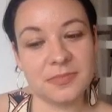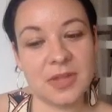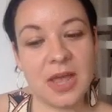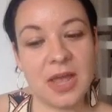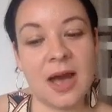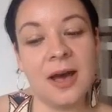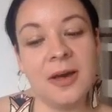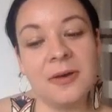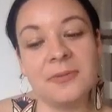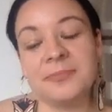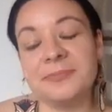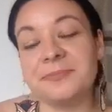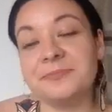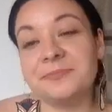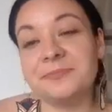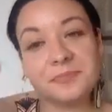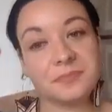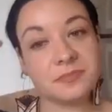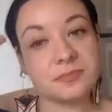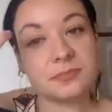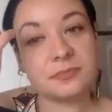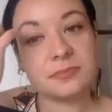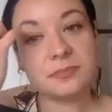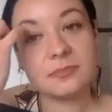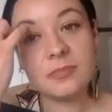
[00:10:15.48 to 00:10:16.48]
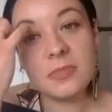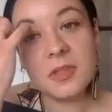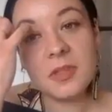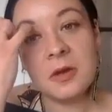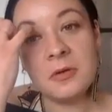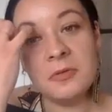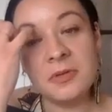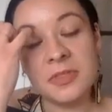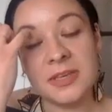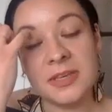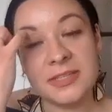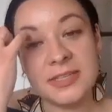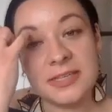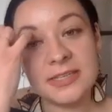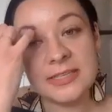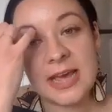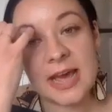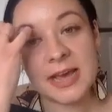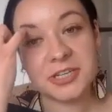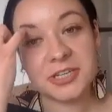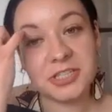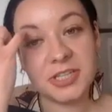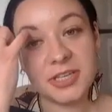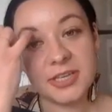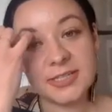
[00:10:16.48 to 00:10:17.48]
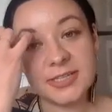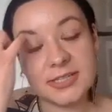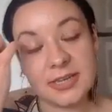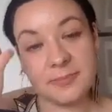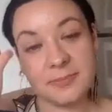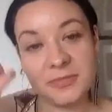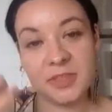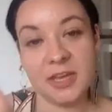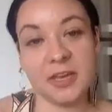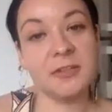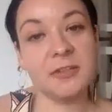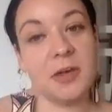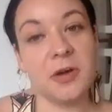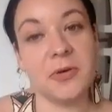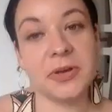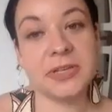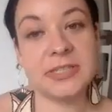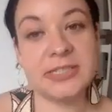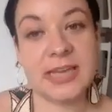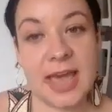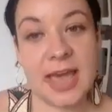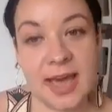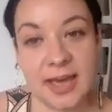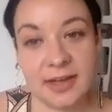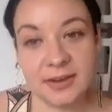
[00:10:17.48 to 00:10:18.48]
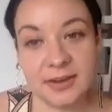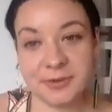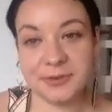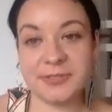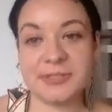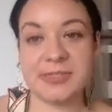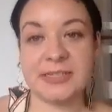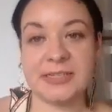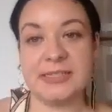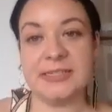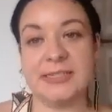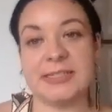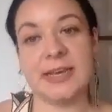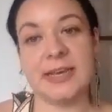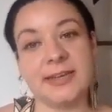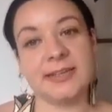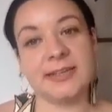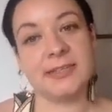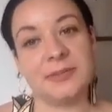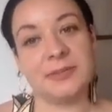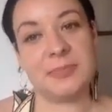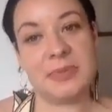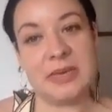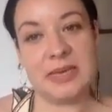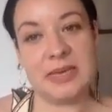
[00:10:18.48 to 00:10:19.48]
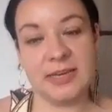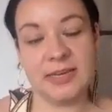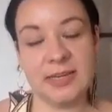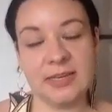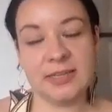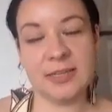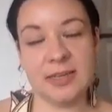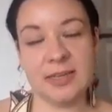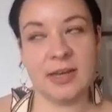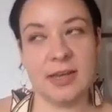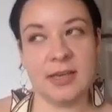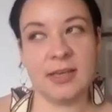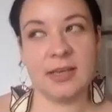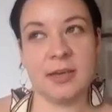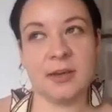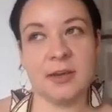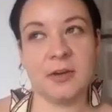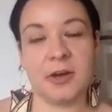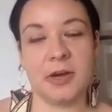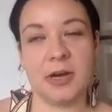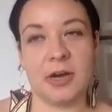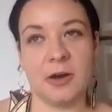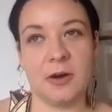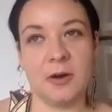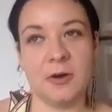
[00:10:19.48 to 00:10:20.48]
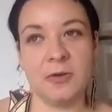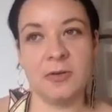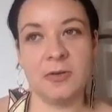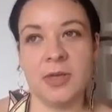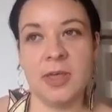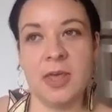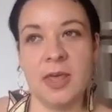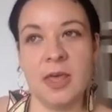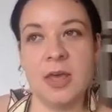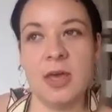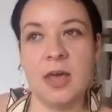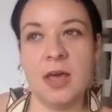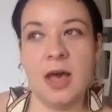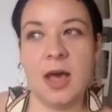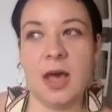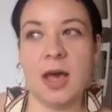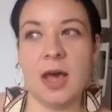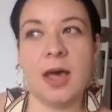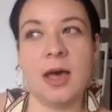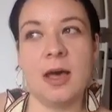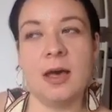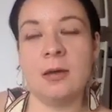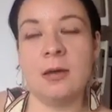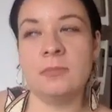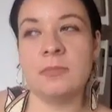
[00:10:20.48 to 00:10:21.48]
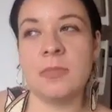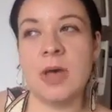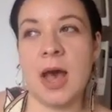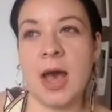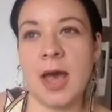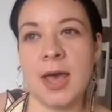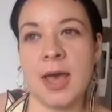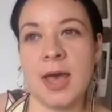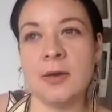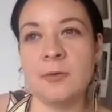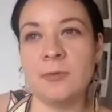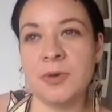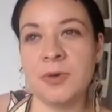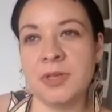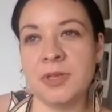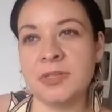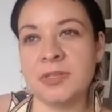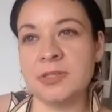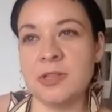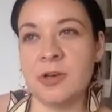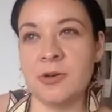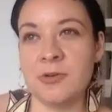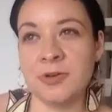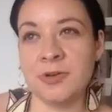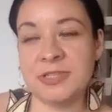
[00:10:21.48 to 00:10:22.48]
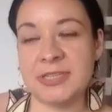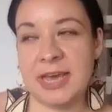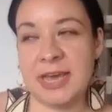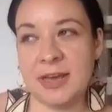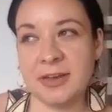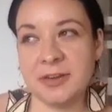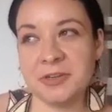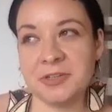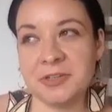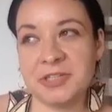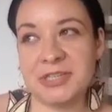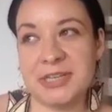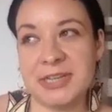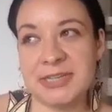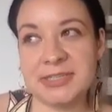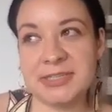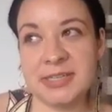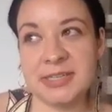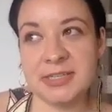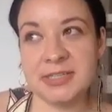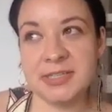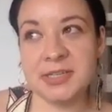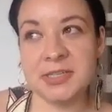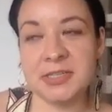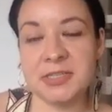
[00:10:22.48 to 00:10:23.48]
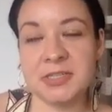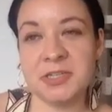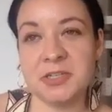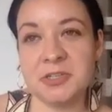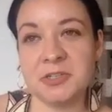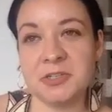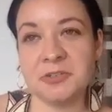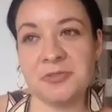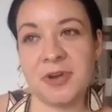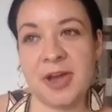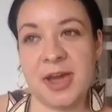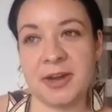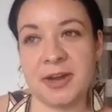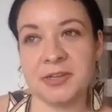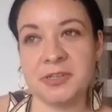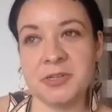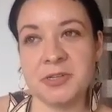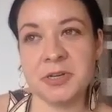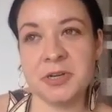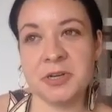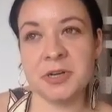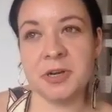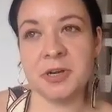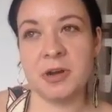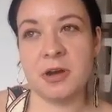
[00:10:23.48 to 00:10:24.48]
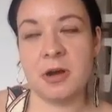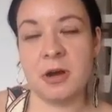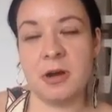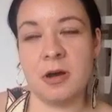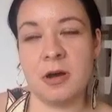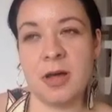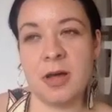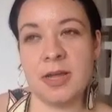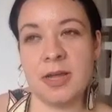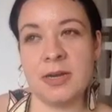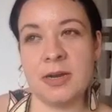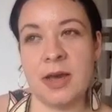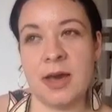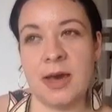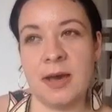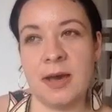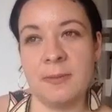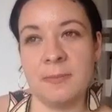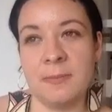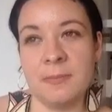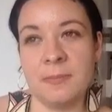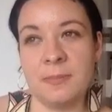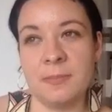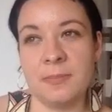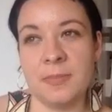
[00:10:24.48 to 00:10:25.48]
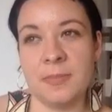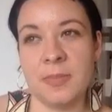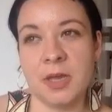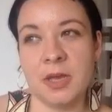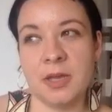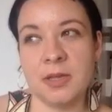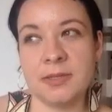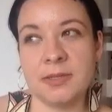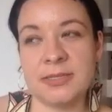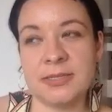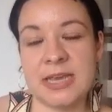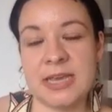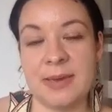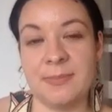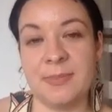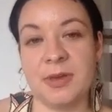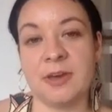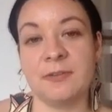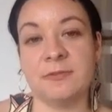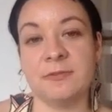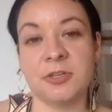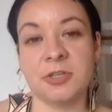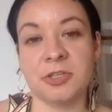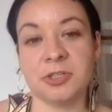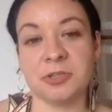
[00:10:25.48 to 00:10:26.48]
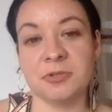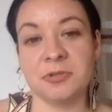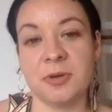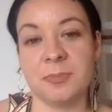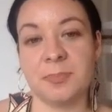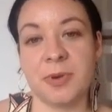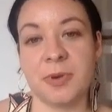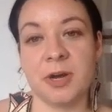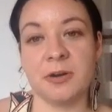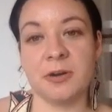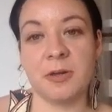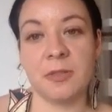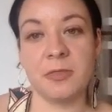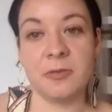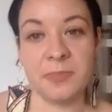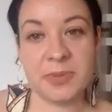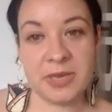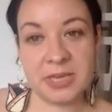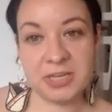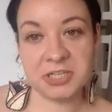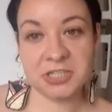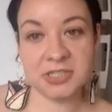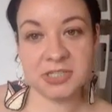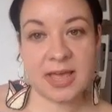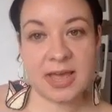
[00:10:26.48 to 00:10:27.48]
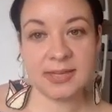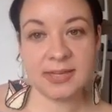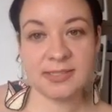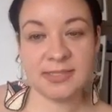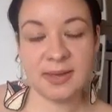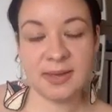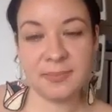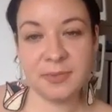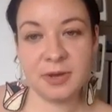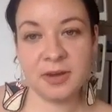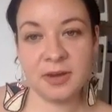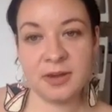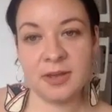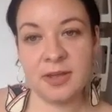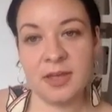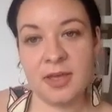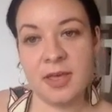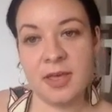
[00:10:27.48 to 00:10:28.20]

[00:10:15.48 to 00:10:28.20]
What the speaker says: Well, this is actually something Lois Anderson said to me a year ago. I was Lois Anderson's assistant director on Taming of the Shrew at Bard on the Beach last summer.